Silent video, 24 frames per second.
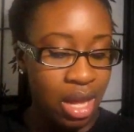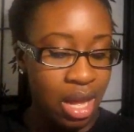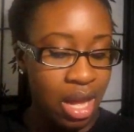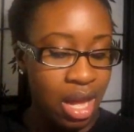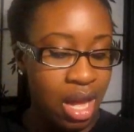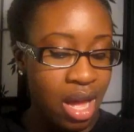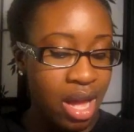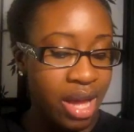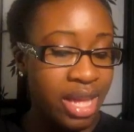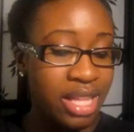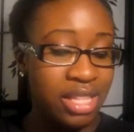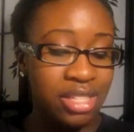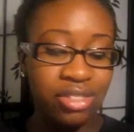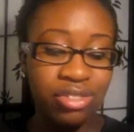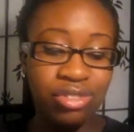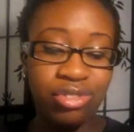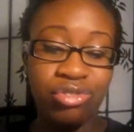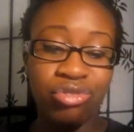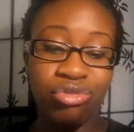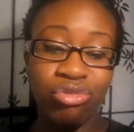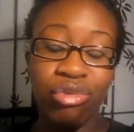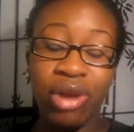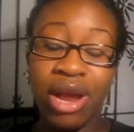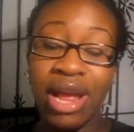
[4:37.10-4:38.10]
Uh, it's
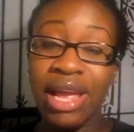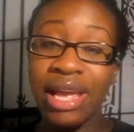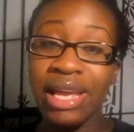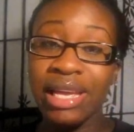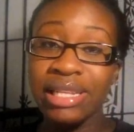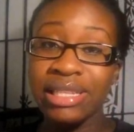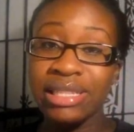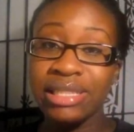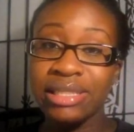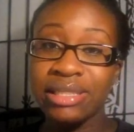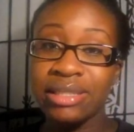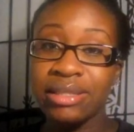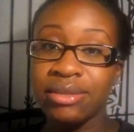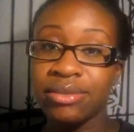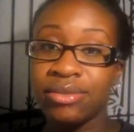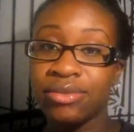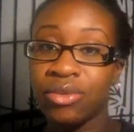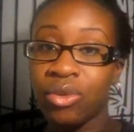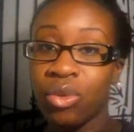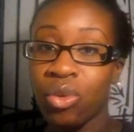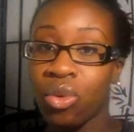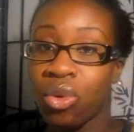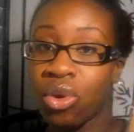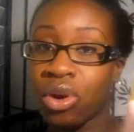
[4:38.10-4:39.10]
great
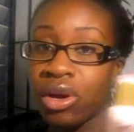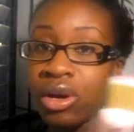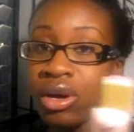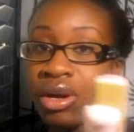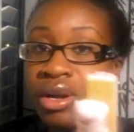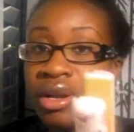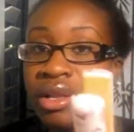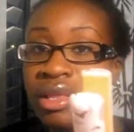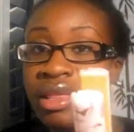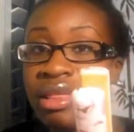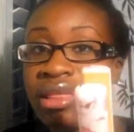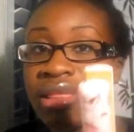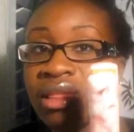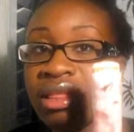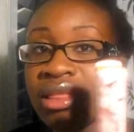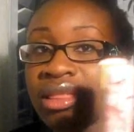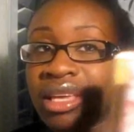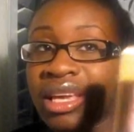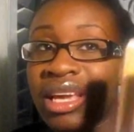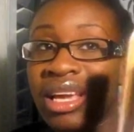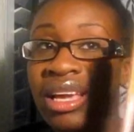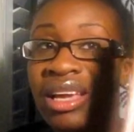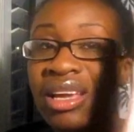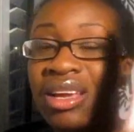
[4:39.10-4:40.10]
for
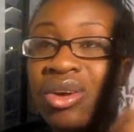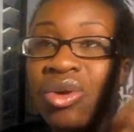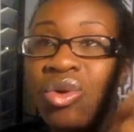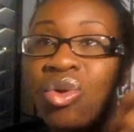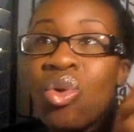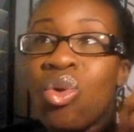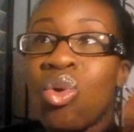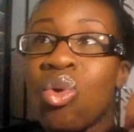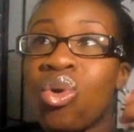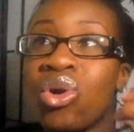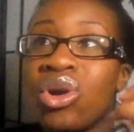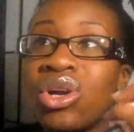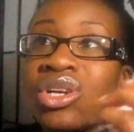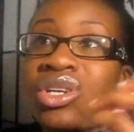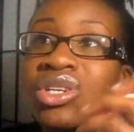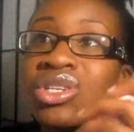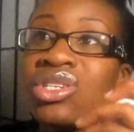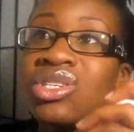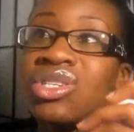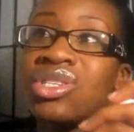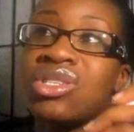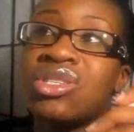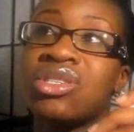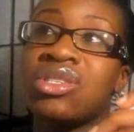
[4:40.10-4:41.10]
thick,
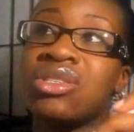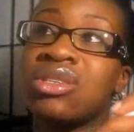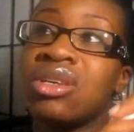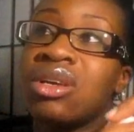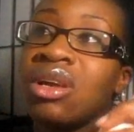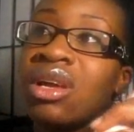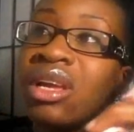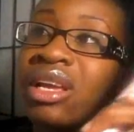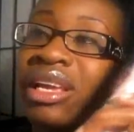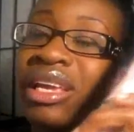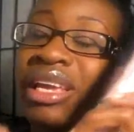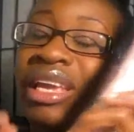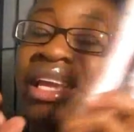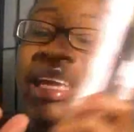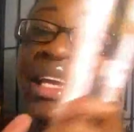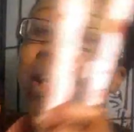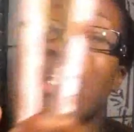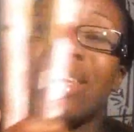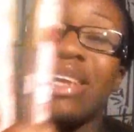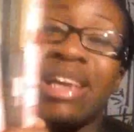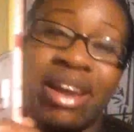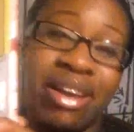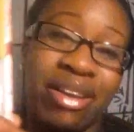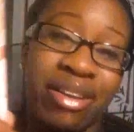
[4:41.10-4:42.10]
coarse,
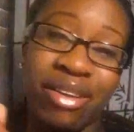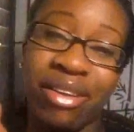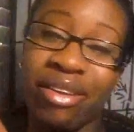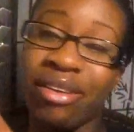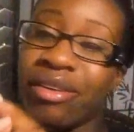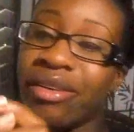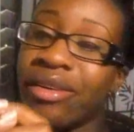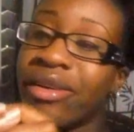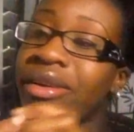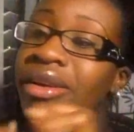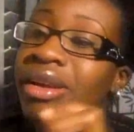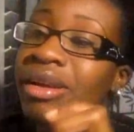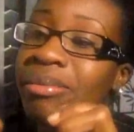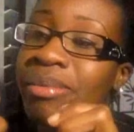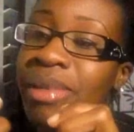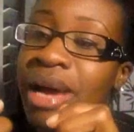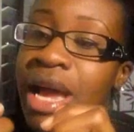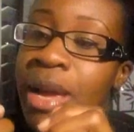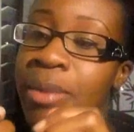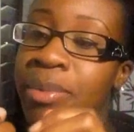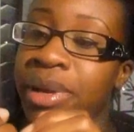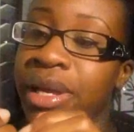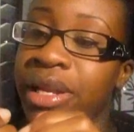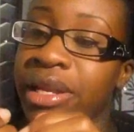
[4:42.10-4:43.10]
kinky hair, in my
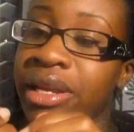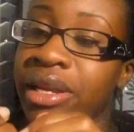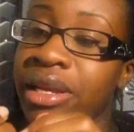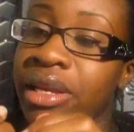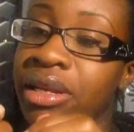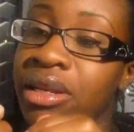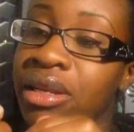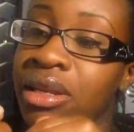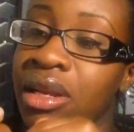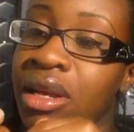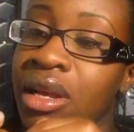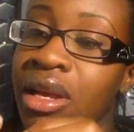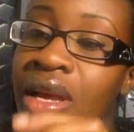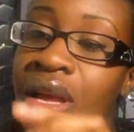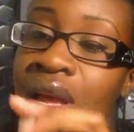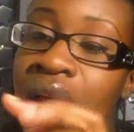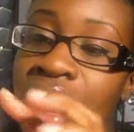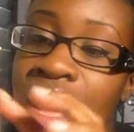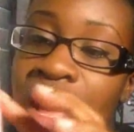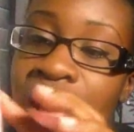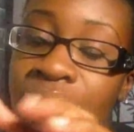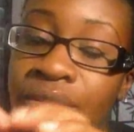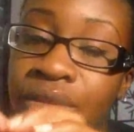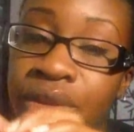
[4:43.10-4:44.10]
opinion.
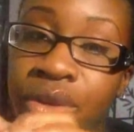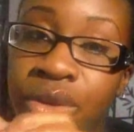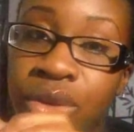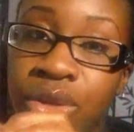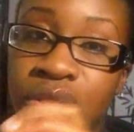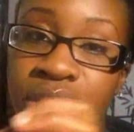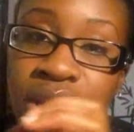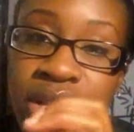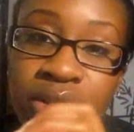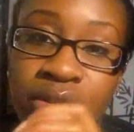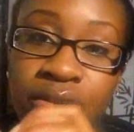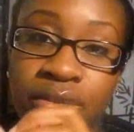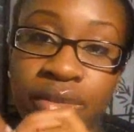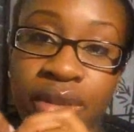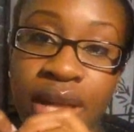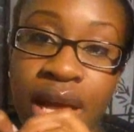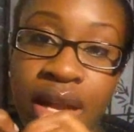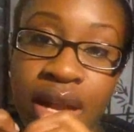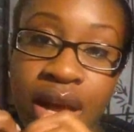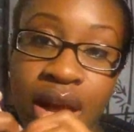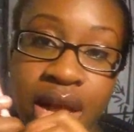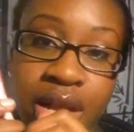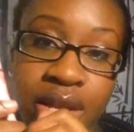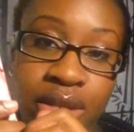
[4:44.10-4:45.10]
I've used other flat
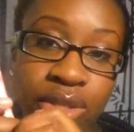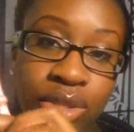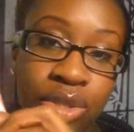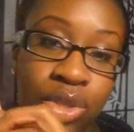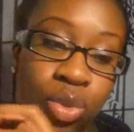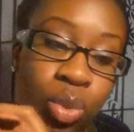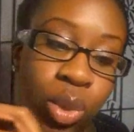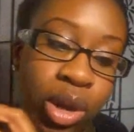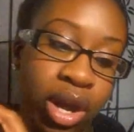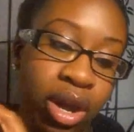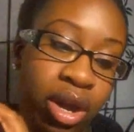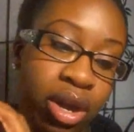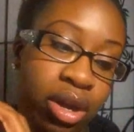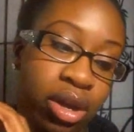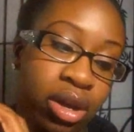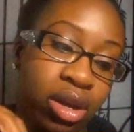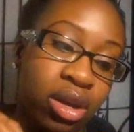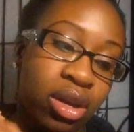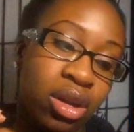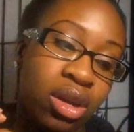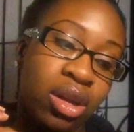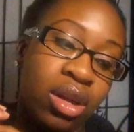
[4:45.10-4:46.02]
irons where